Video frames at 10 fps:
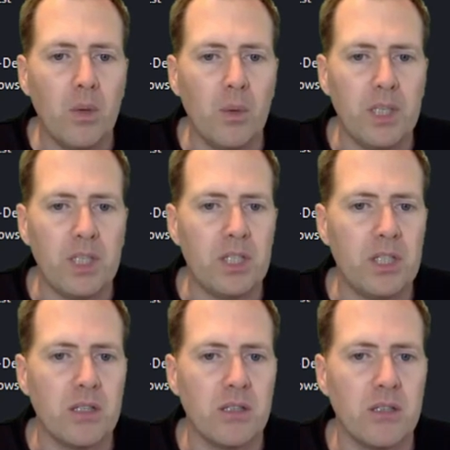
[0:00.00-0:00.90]

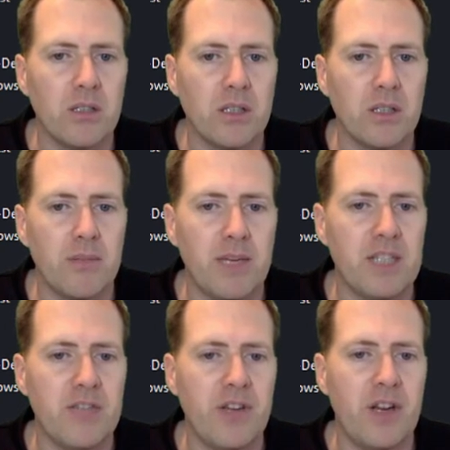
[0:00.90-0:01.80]
which
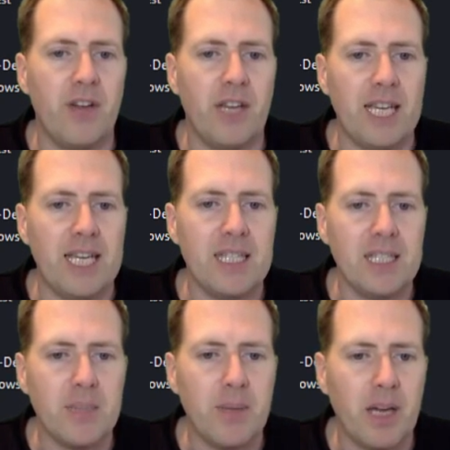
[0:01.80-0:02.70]
makes it very, very easy
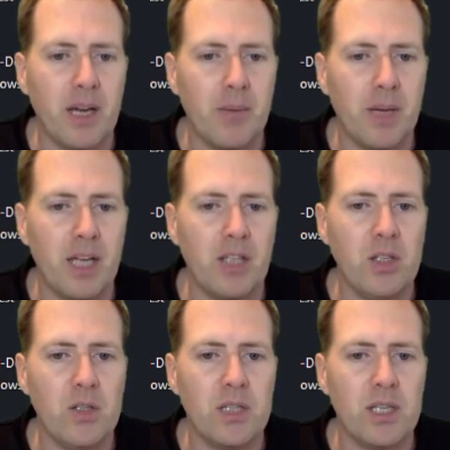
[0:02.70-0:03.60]
to pick up and
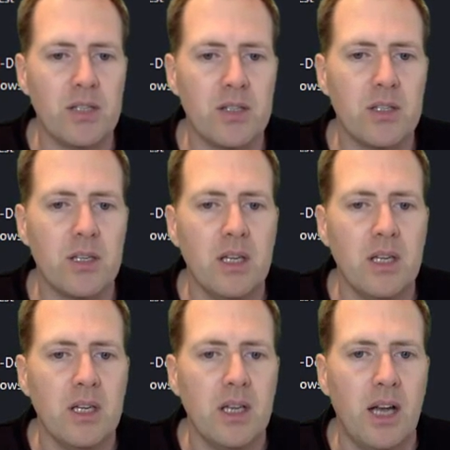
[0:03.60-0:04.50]
use this.
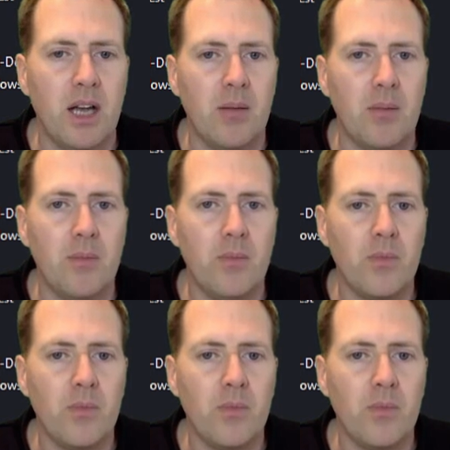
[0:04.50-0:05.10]
The